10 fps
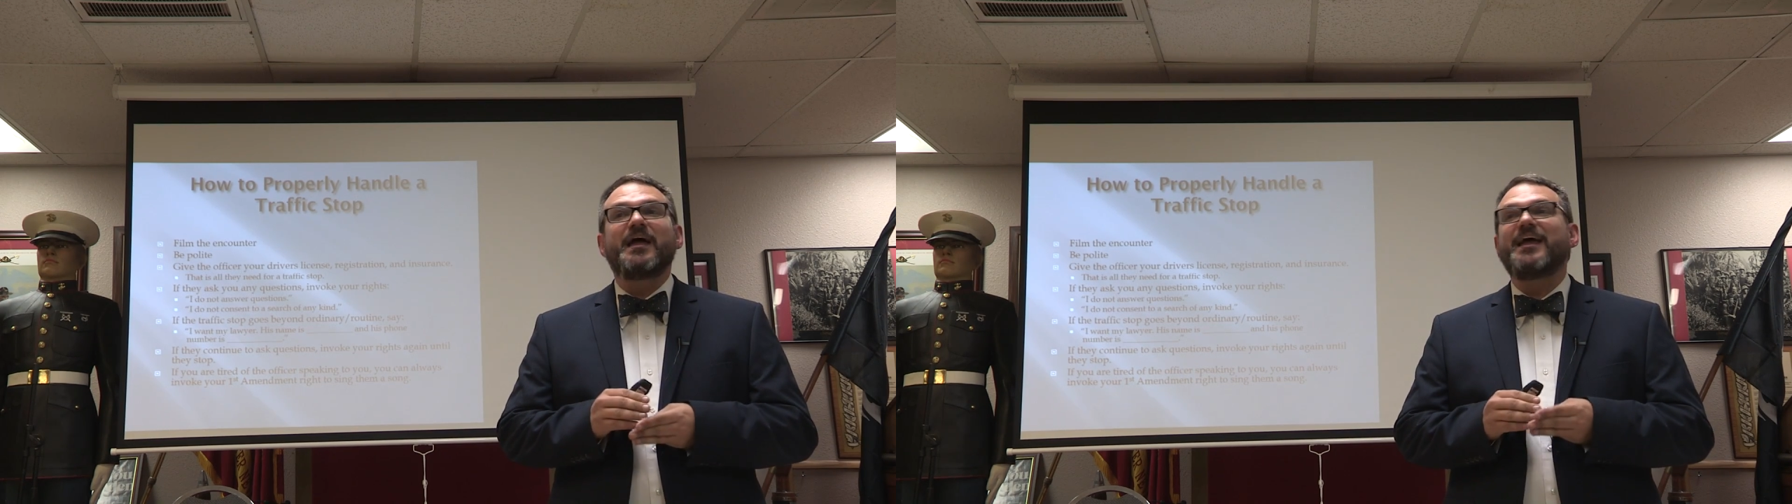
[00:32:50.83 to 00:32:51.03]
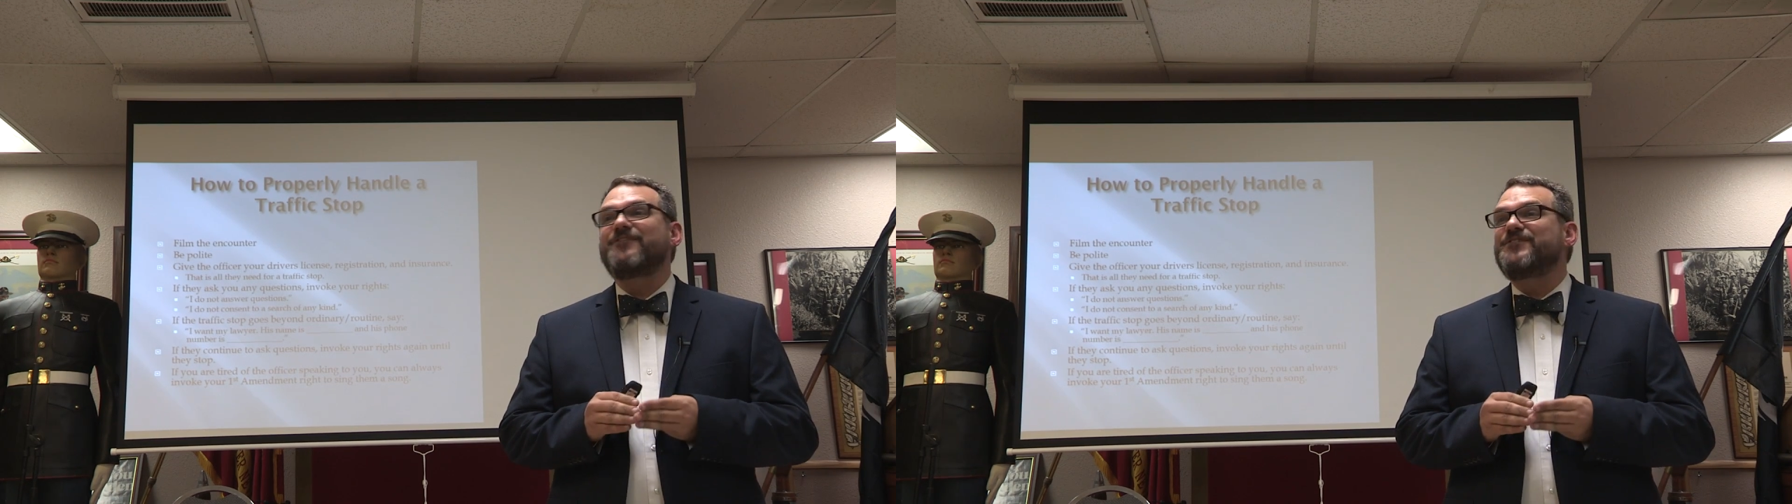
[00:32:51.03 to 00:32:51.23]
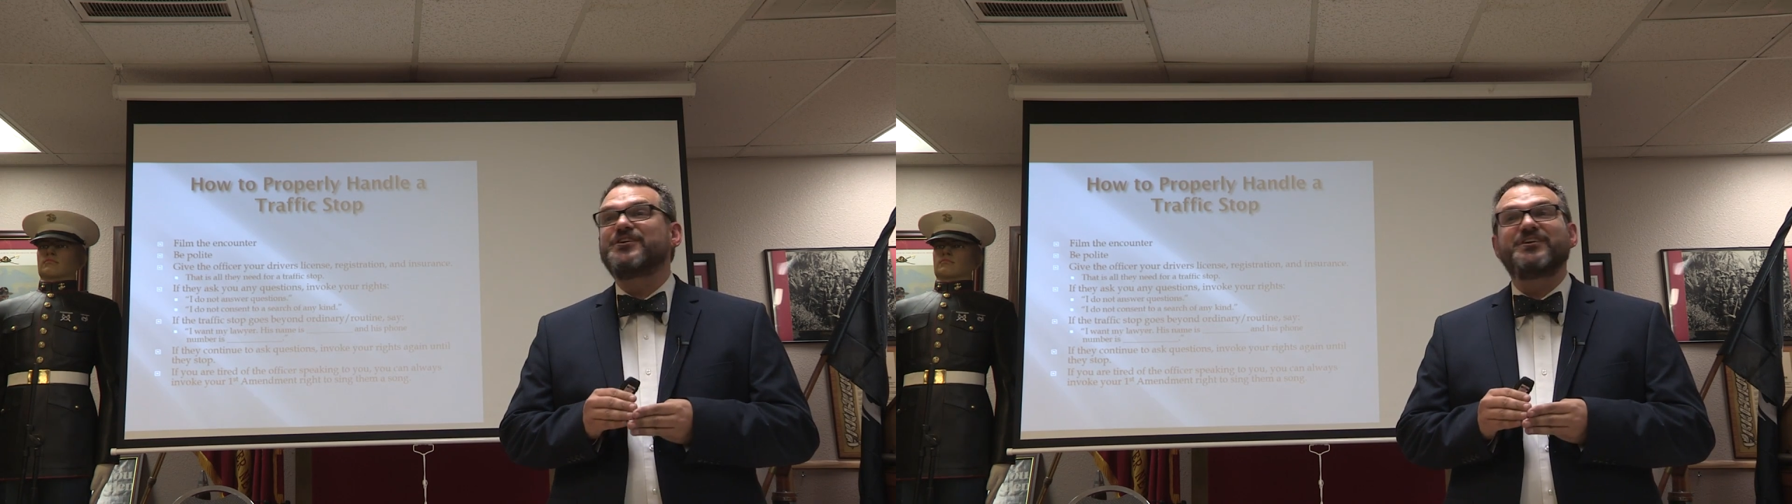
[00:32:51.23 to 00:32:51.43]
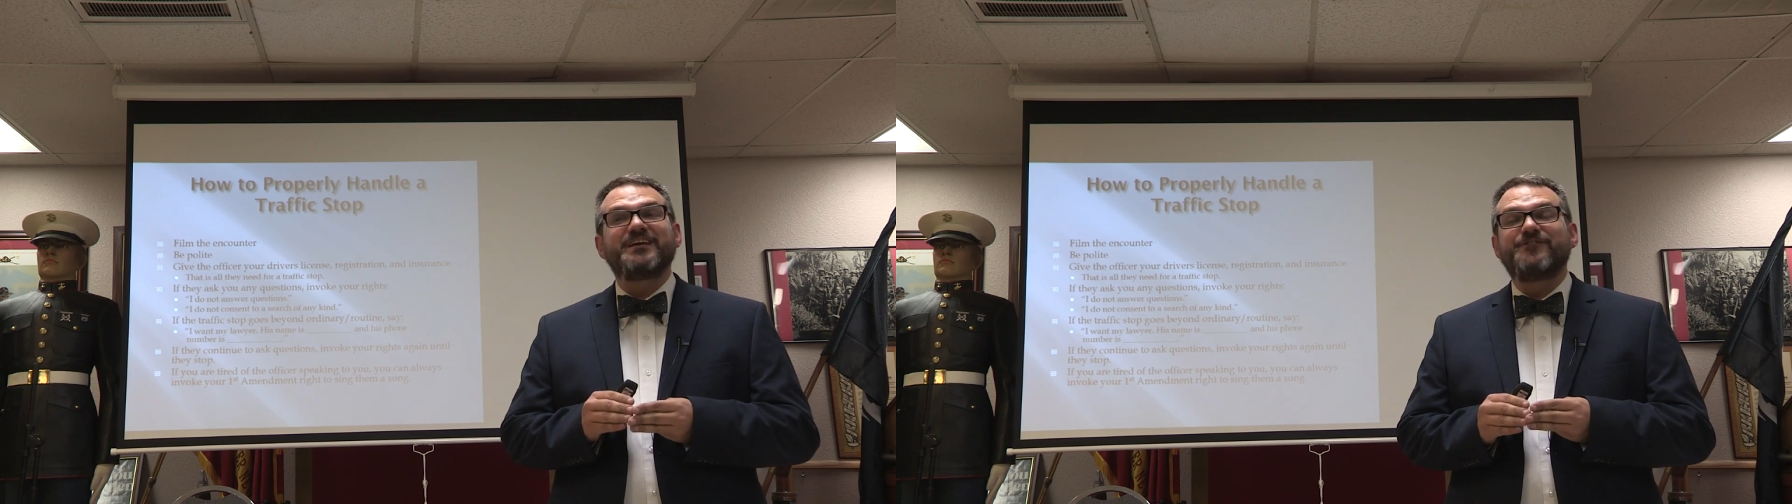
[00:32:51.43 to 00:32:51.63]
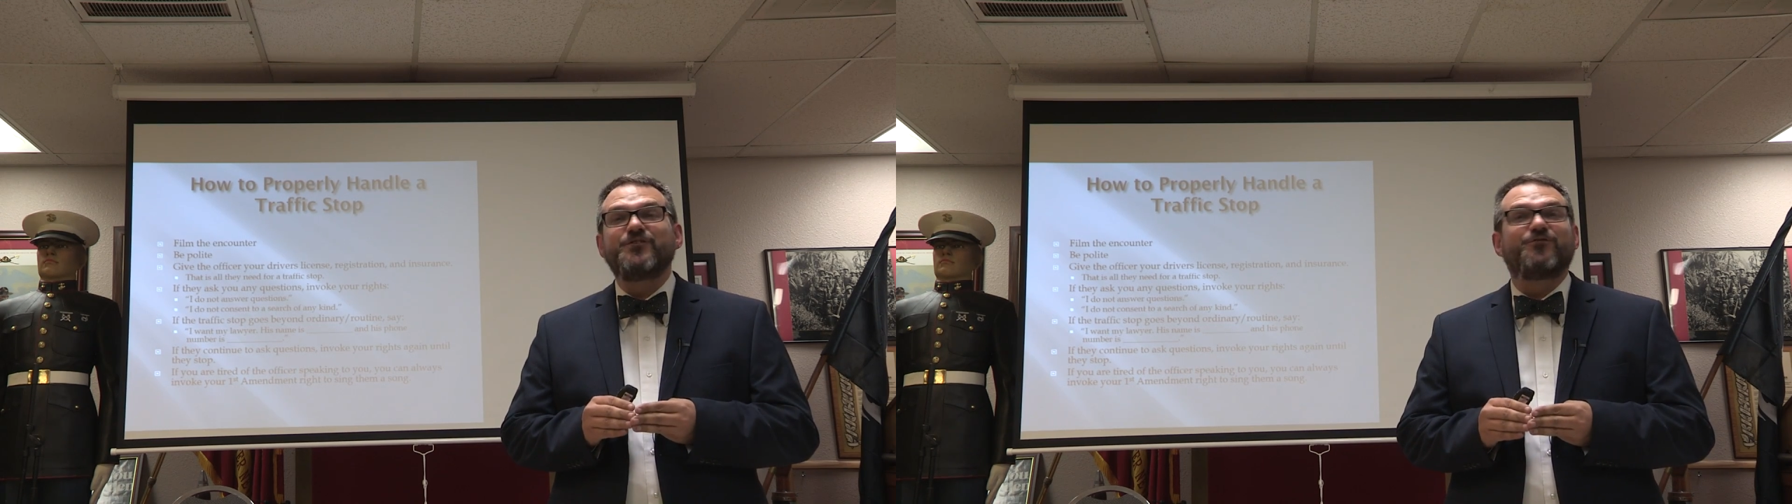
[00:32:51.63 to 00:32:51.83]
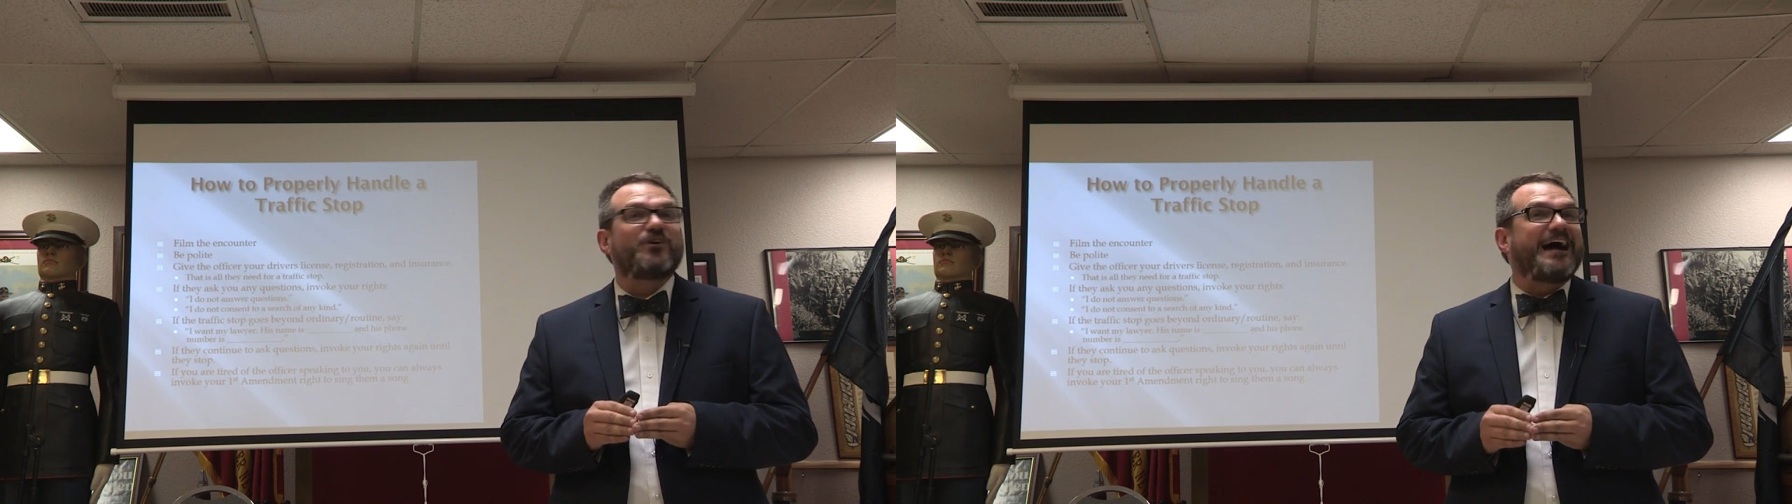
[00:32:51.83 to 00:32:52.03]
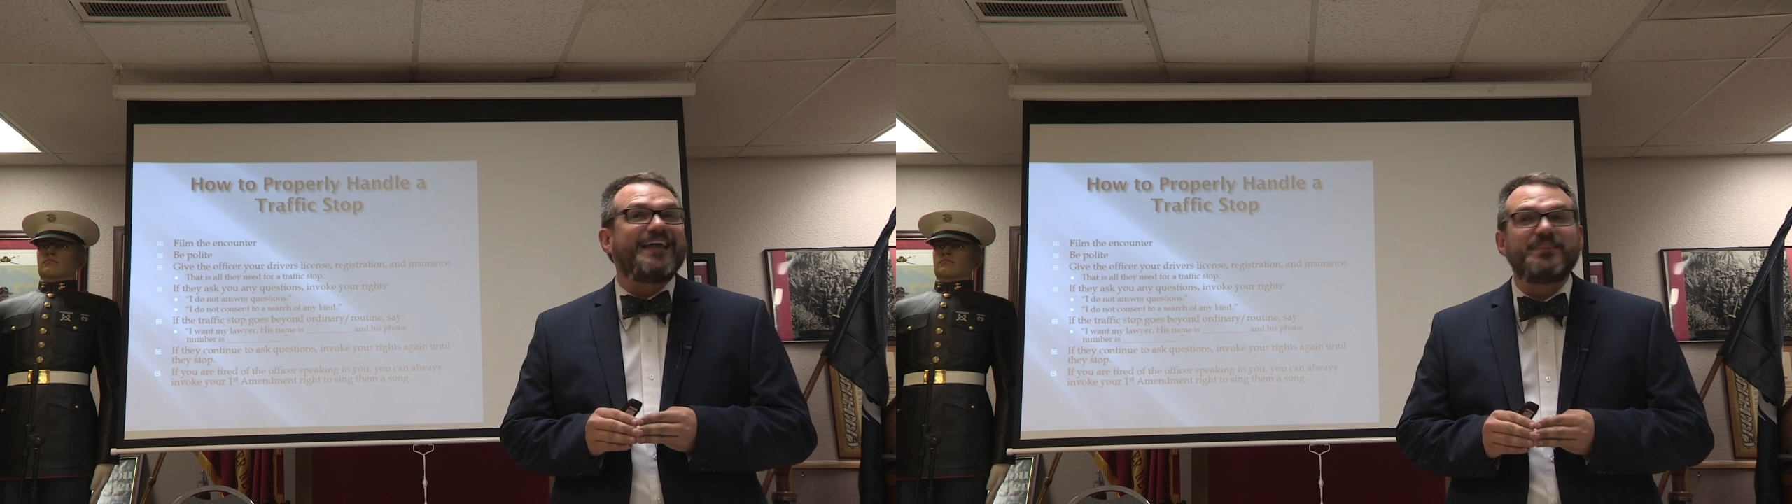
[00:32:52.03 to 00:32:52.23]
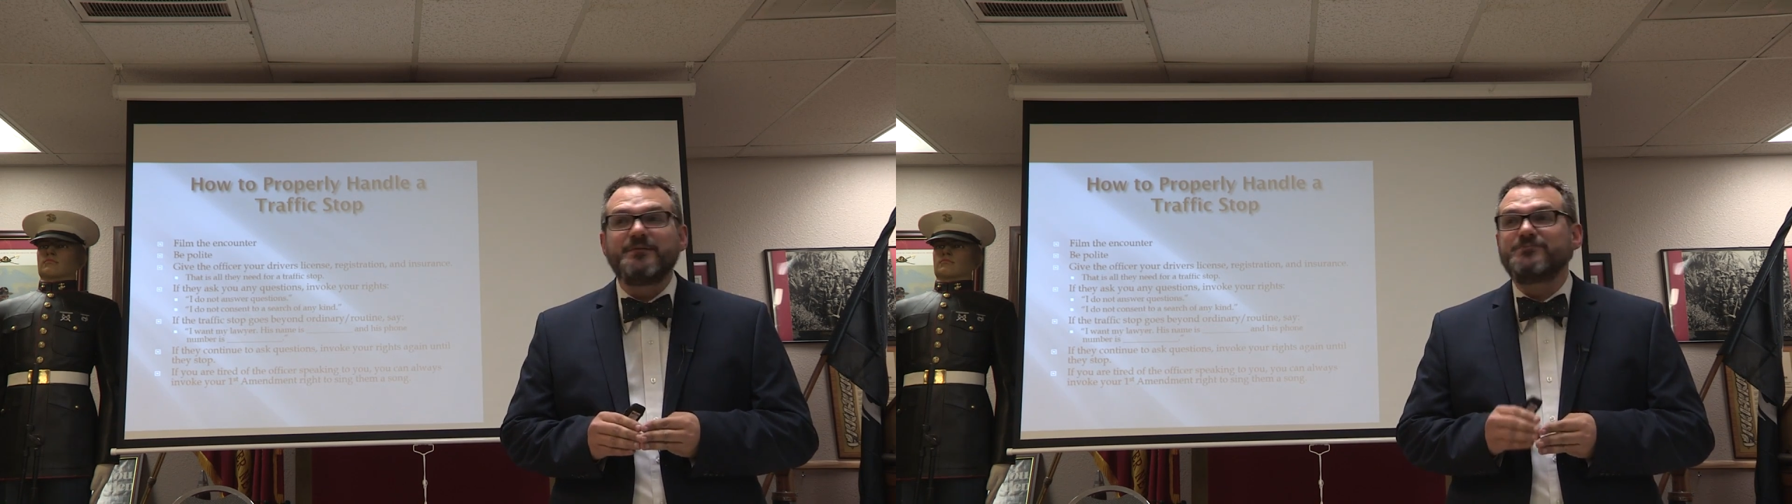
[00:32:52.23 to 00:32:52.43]
If you
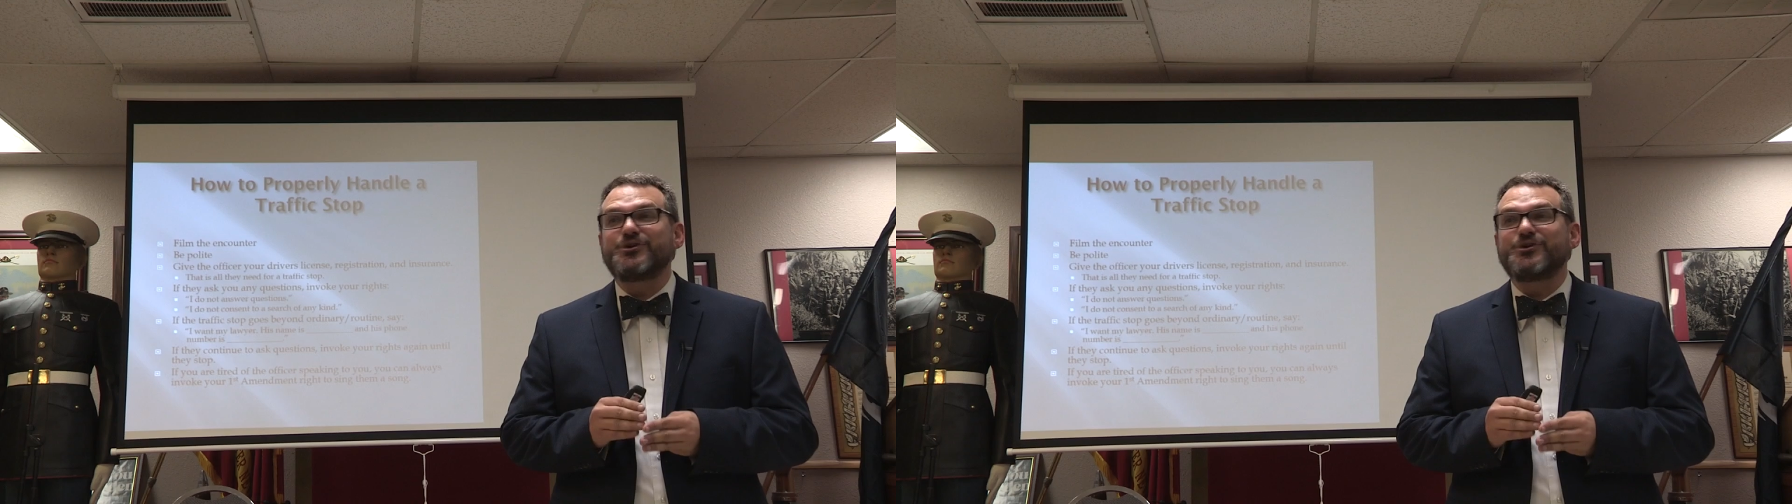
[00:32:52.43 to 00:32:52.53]
forgot them,